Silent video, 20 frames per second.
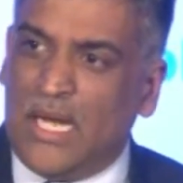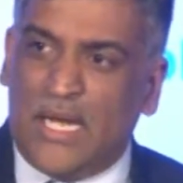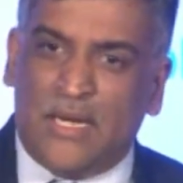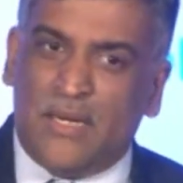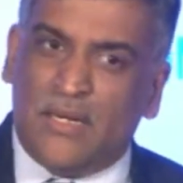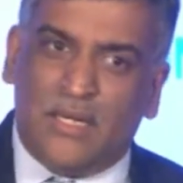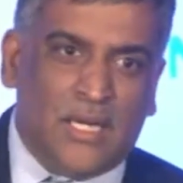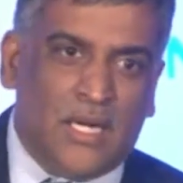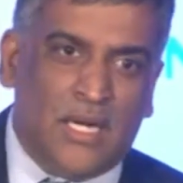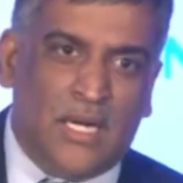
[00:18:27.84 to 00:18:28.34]

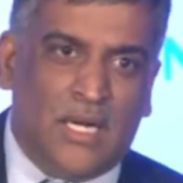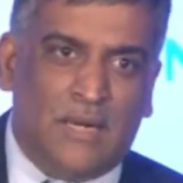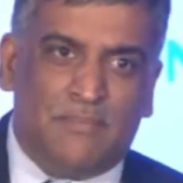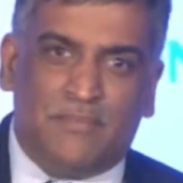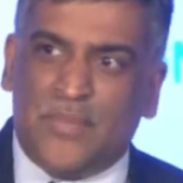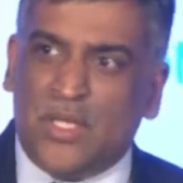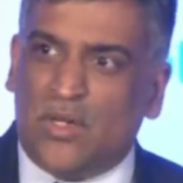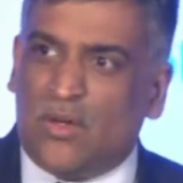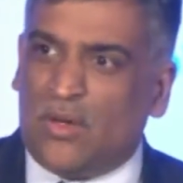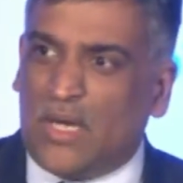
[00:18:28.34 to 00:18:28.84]
And,
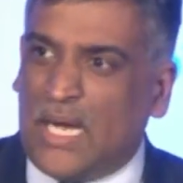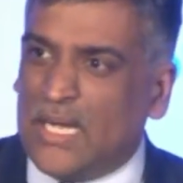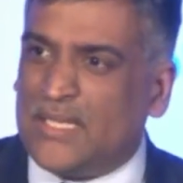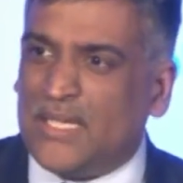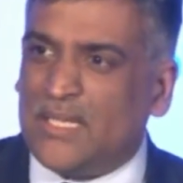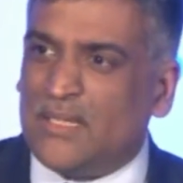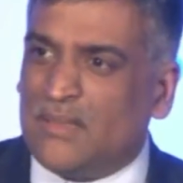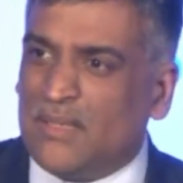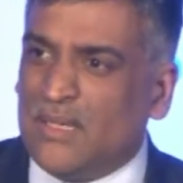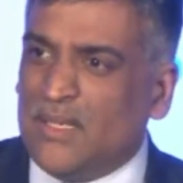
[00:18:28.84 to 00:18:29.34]
I
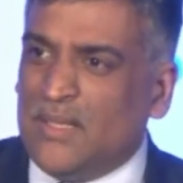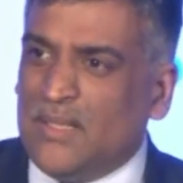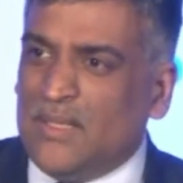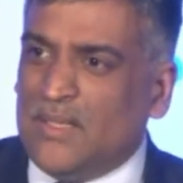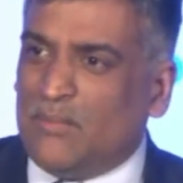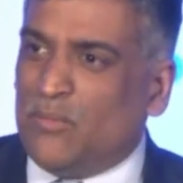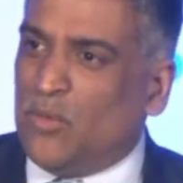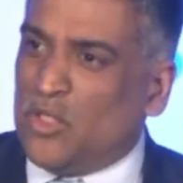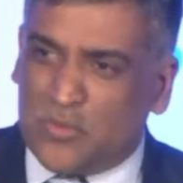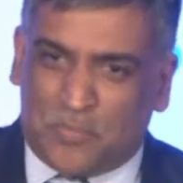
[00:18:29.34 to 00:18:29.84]
think
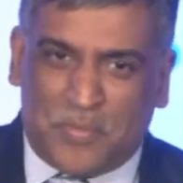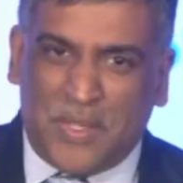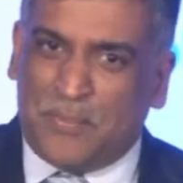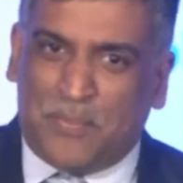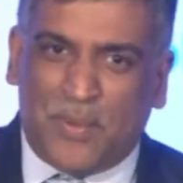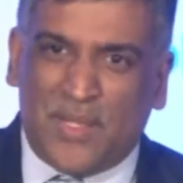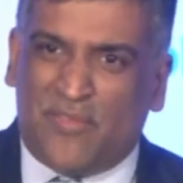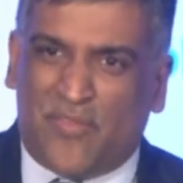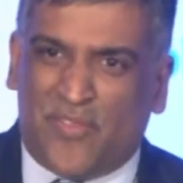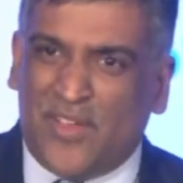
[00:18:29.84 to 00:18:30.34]
most
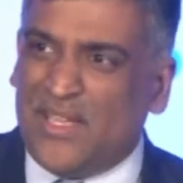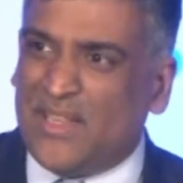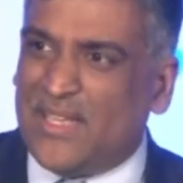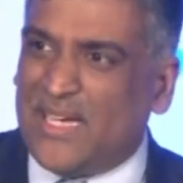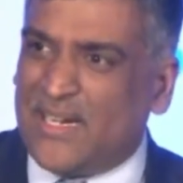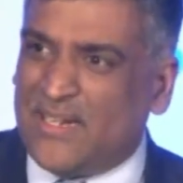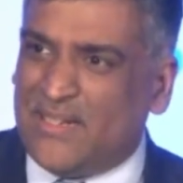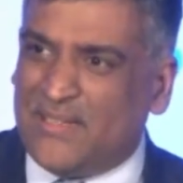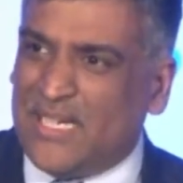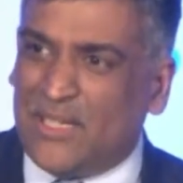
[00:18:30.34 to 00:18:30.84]
people feel
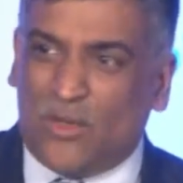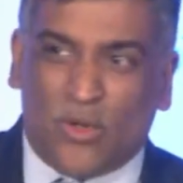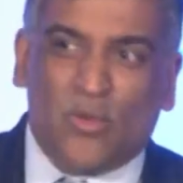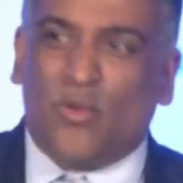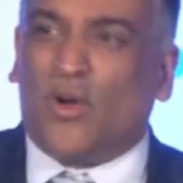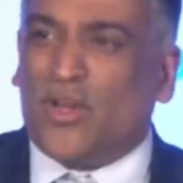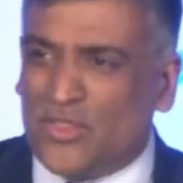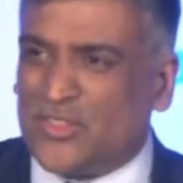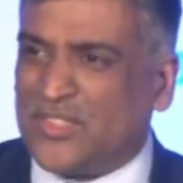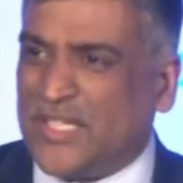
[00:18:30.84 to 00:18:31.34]
that they don't
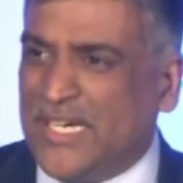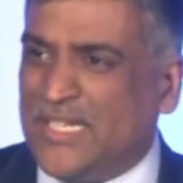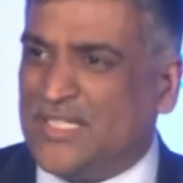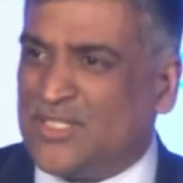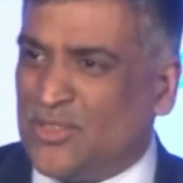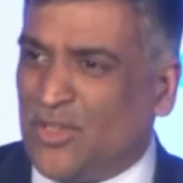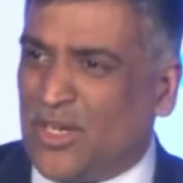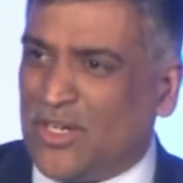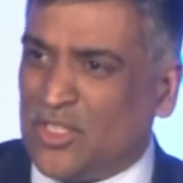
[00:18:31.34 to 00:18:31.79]
want to say it's not